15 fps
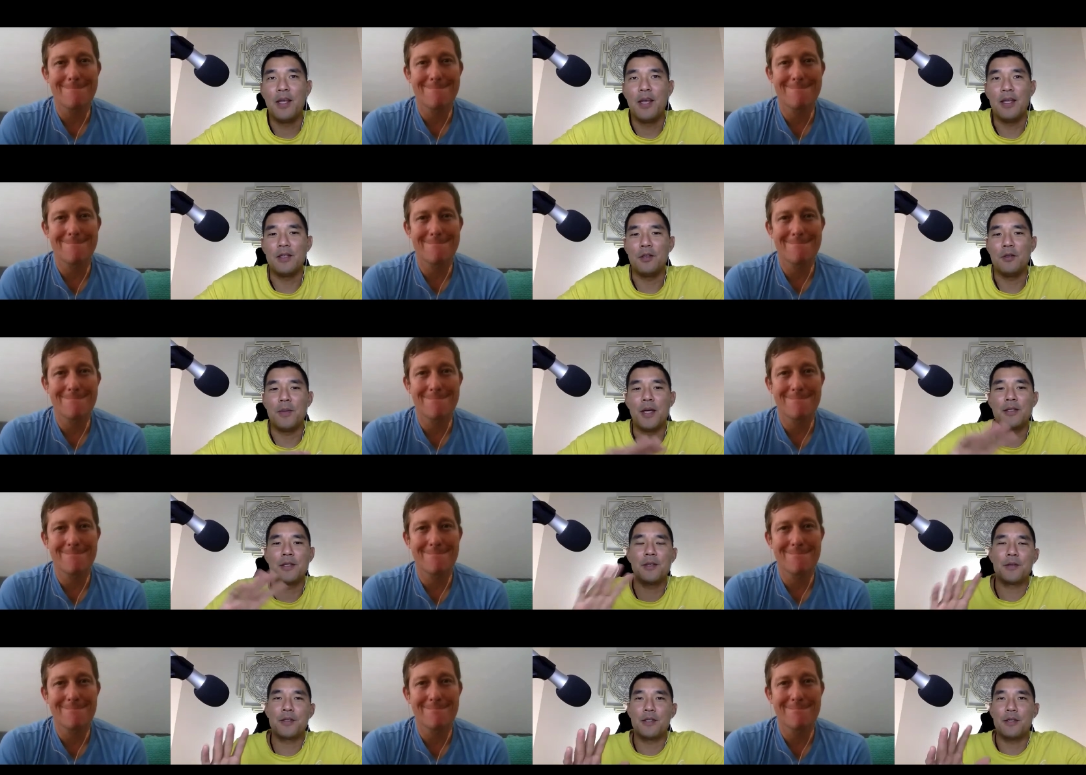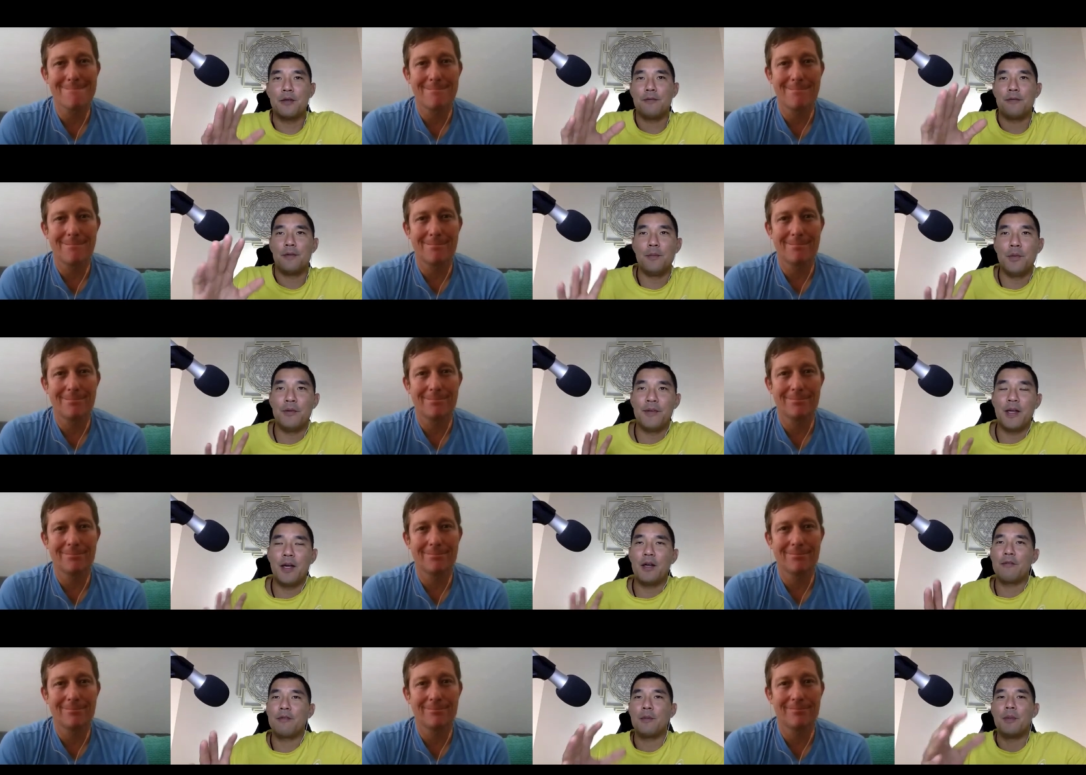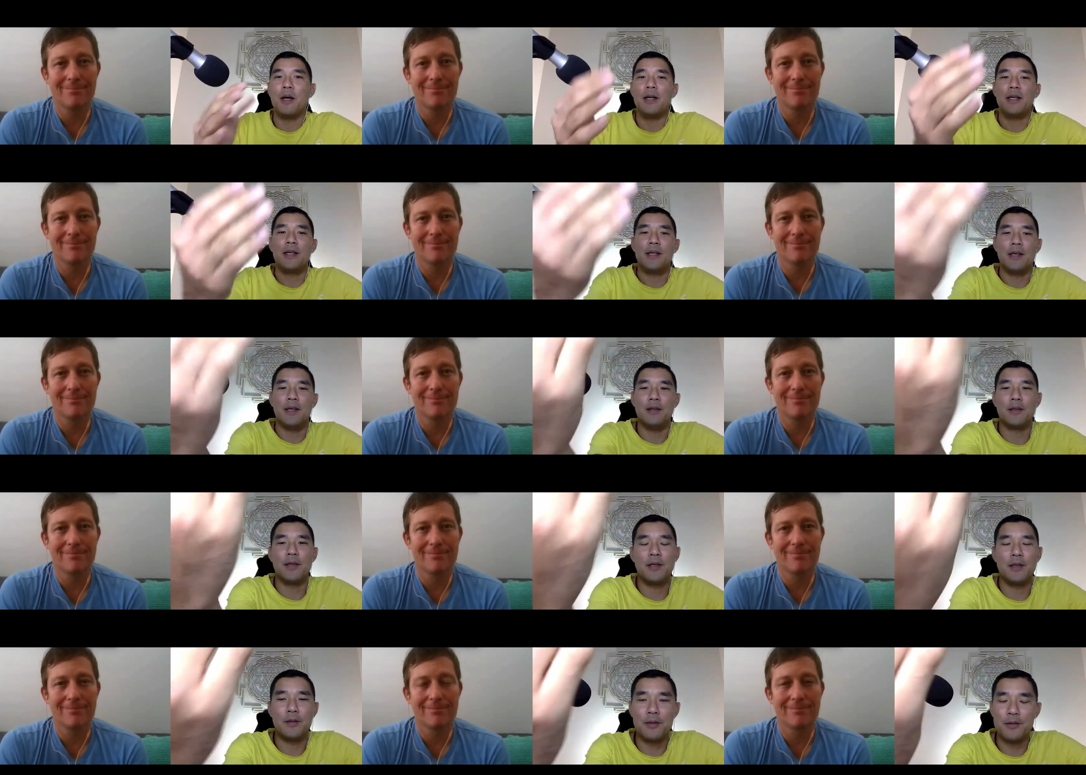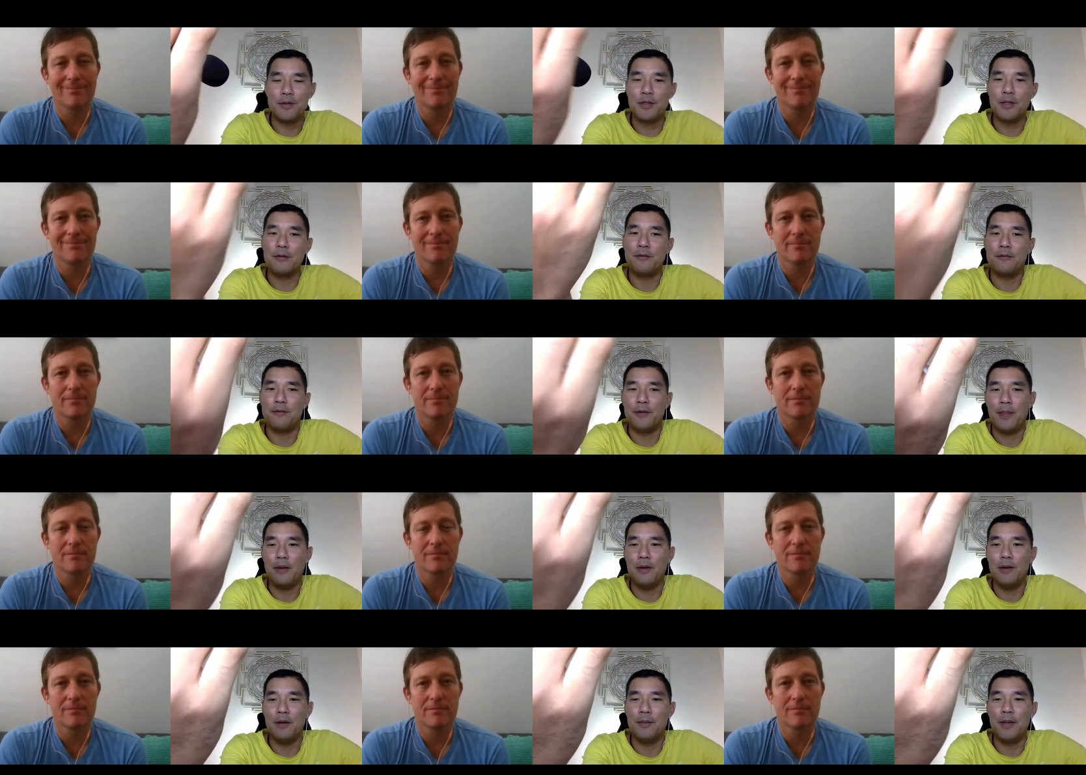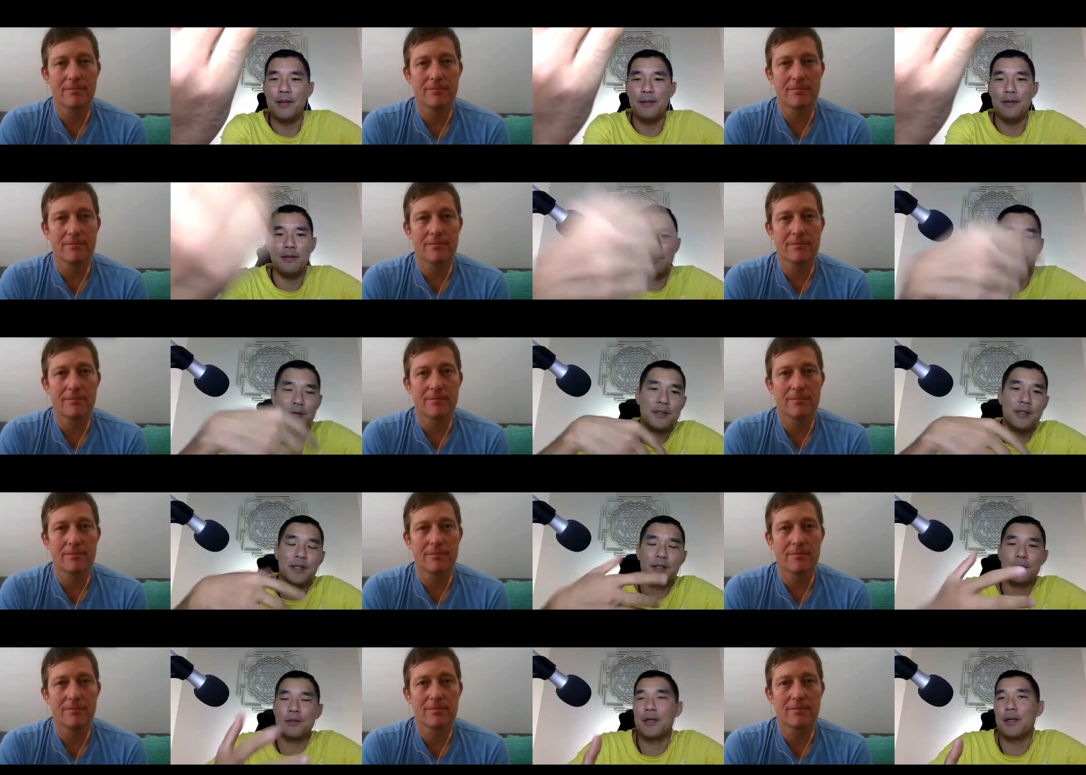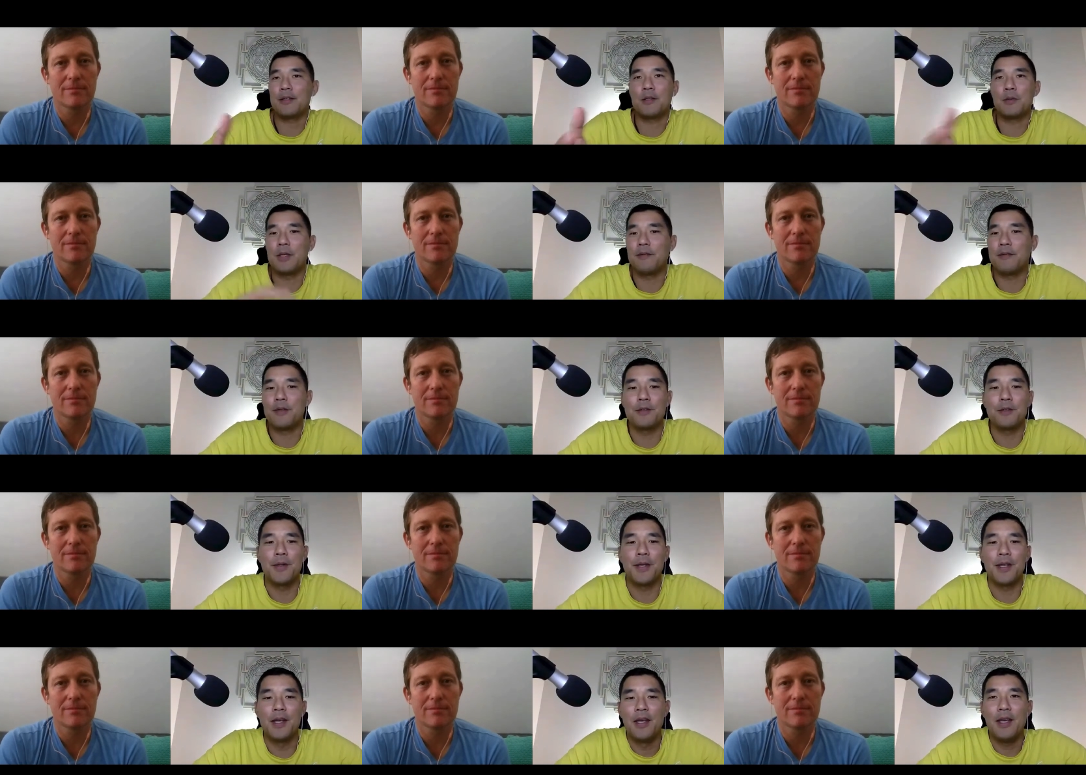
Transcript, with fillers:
Speaker 1: and then you imagine yourself moving out of your body and looking at yourself um, at, you know, sitting at your desk or whatever you're doing,